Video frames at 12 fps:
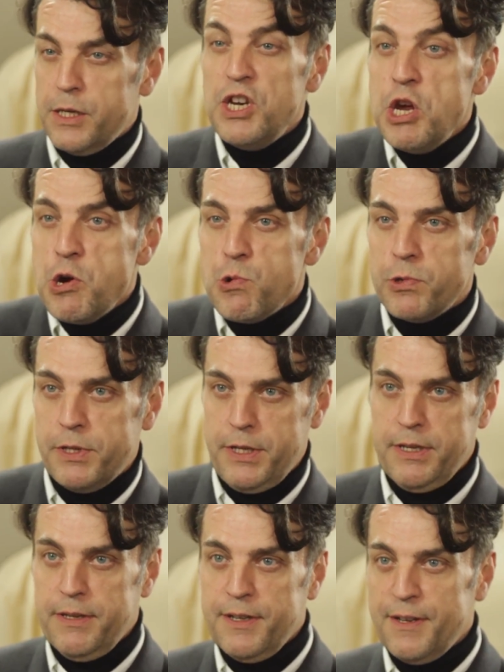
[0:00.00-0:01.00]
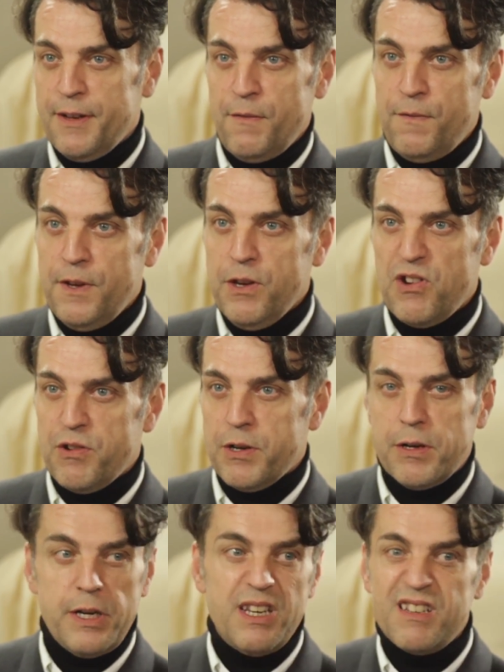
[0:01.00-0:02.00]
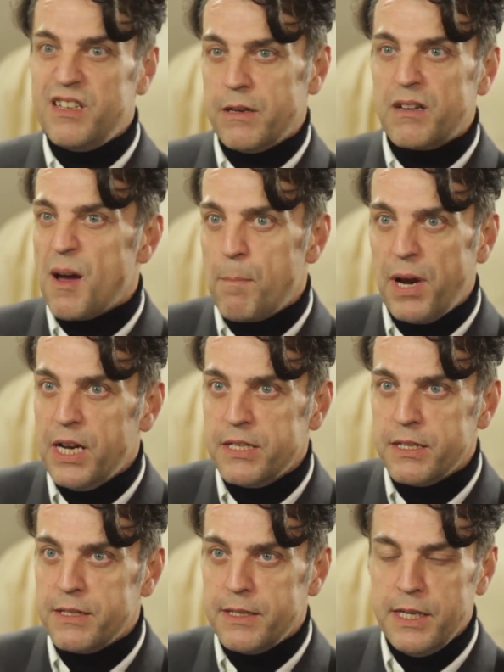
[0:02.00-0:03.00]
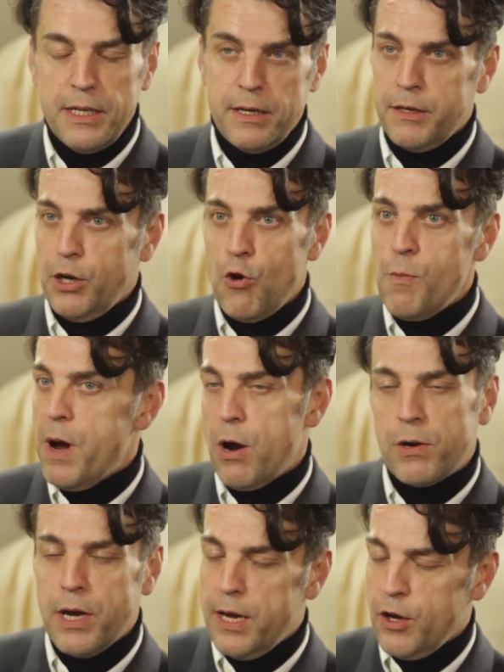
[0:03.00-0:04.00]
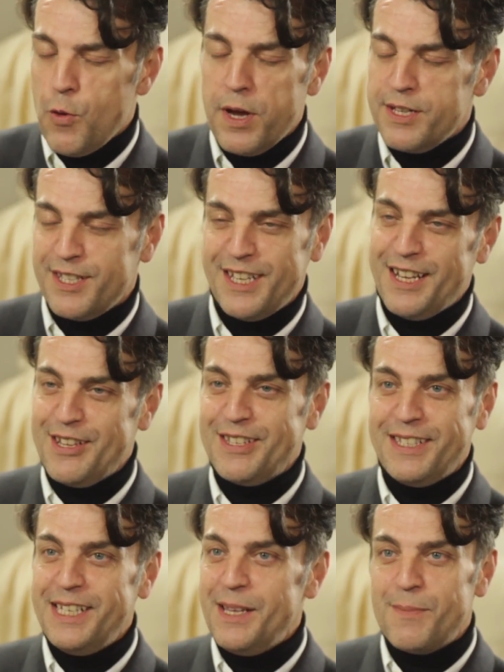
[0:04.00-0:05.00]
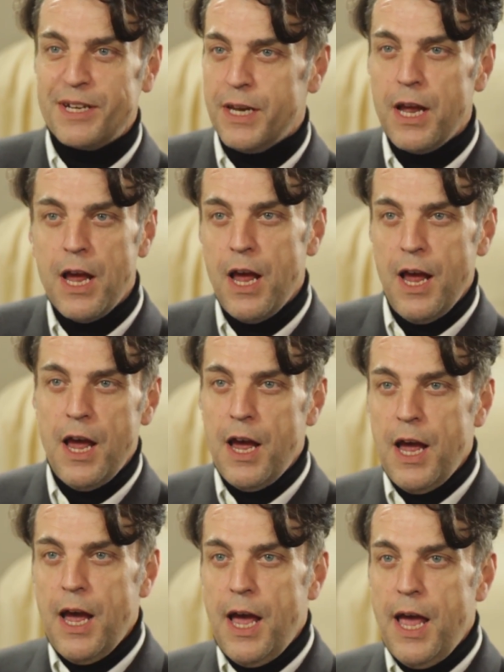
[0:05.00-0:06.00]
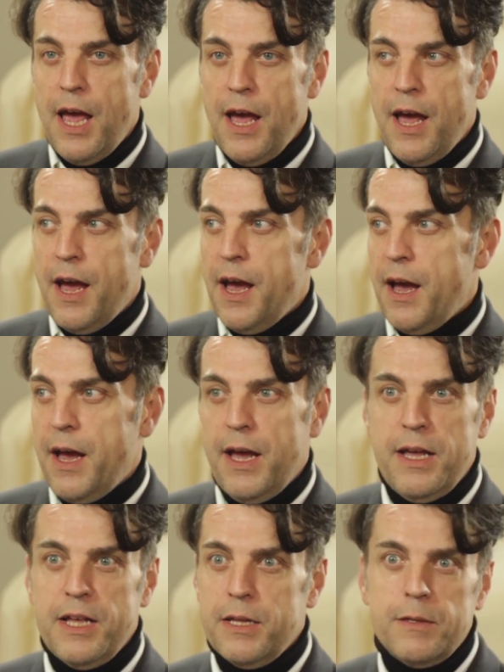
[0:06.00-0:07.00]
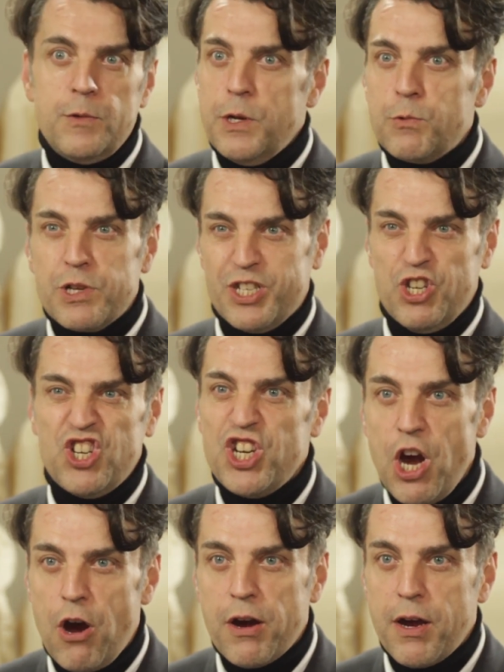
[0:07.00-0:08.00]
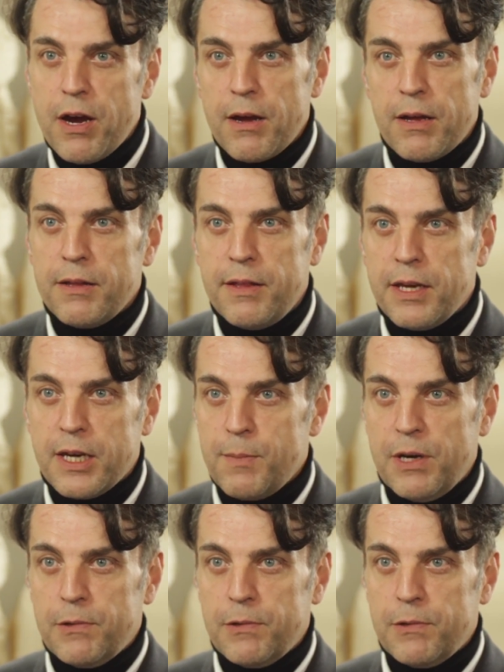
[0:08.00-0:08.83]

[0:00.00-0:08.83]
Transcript: nude figure in the Cappella Sistina in Roma. Okay, Roma is another city, but it was a shock. Think about